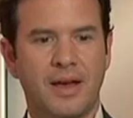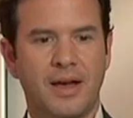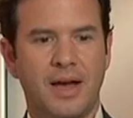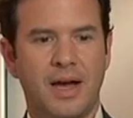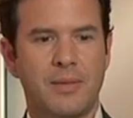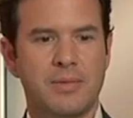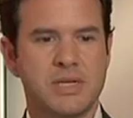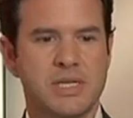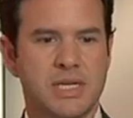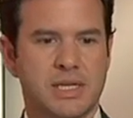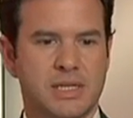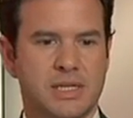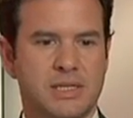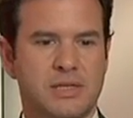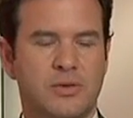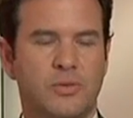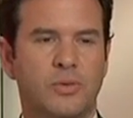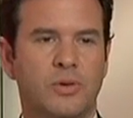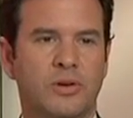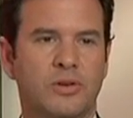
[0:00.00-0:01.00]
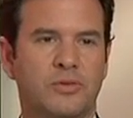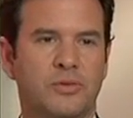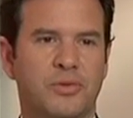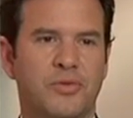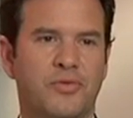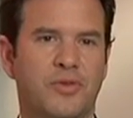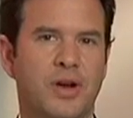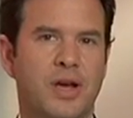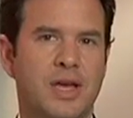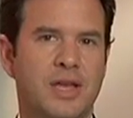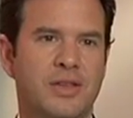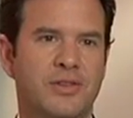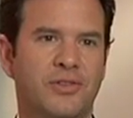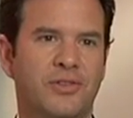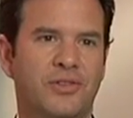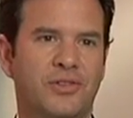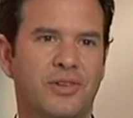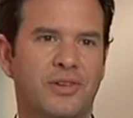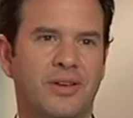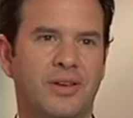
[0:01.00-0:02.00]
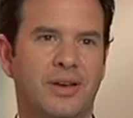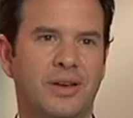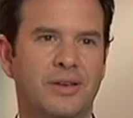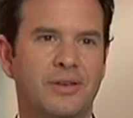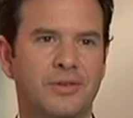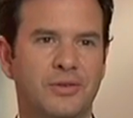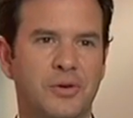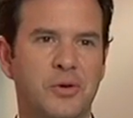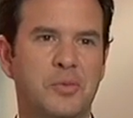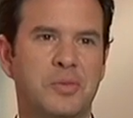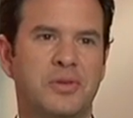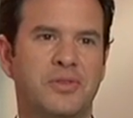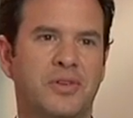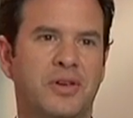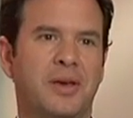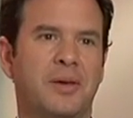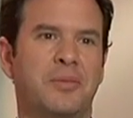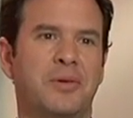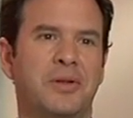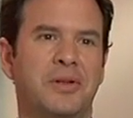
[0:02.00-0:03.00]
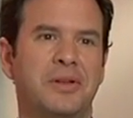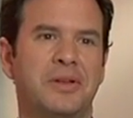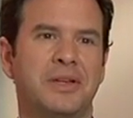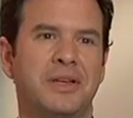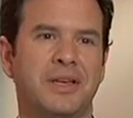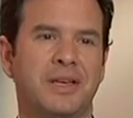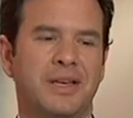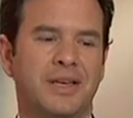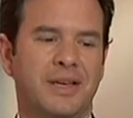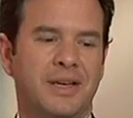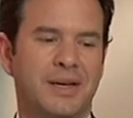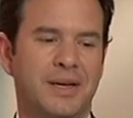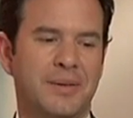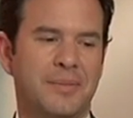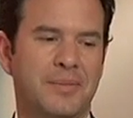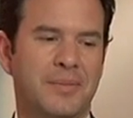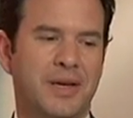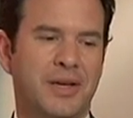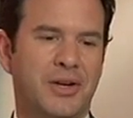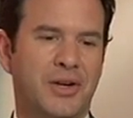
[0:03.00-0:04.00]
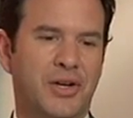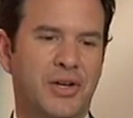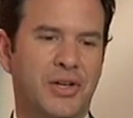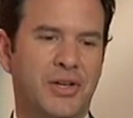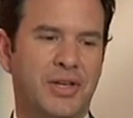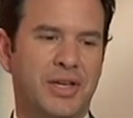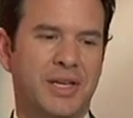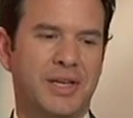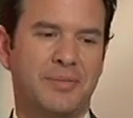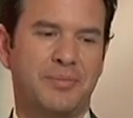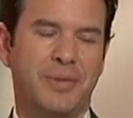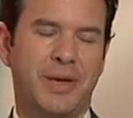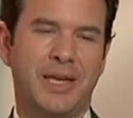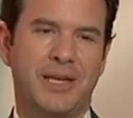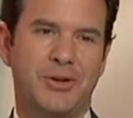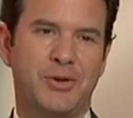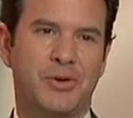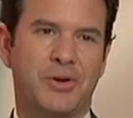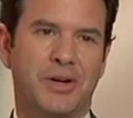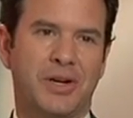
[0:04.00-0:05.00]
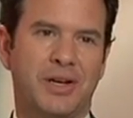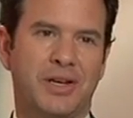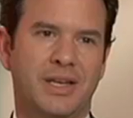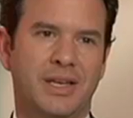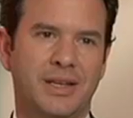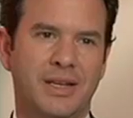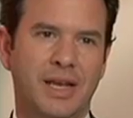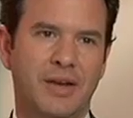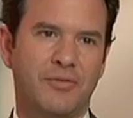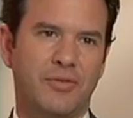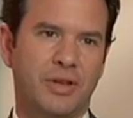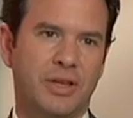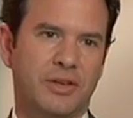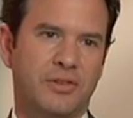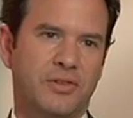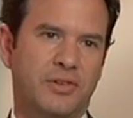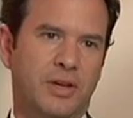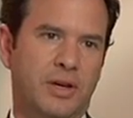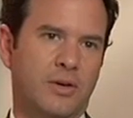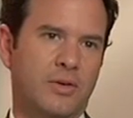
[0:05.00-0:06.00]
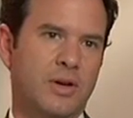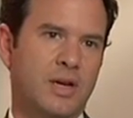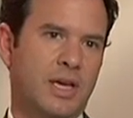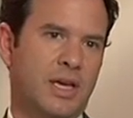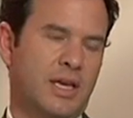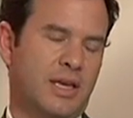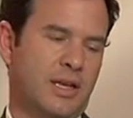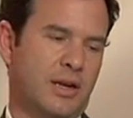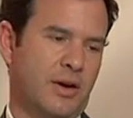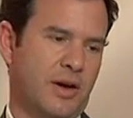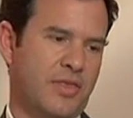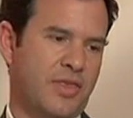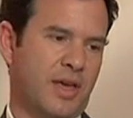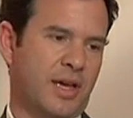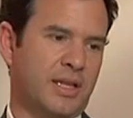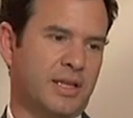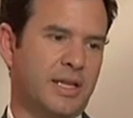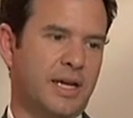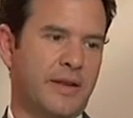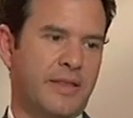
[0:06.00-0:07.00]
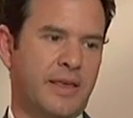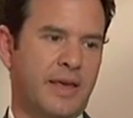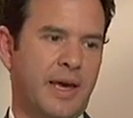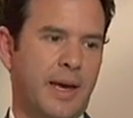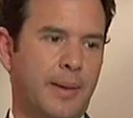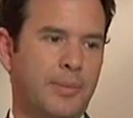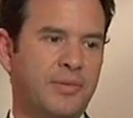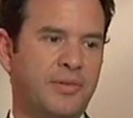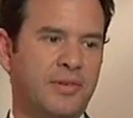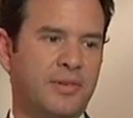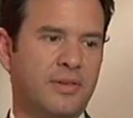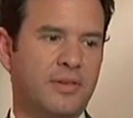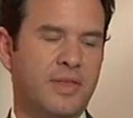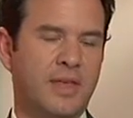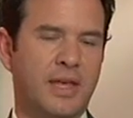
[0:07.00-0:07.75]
addicted to Words with Friends. I use OpenTable and Pandora and Netflix. So I think a lot of the apps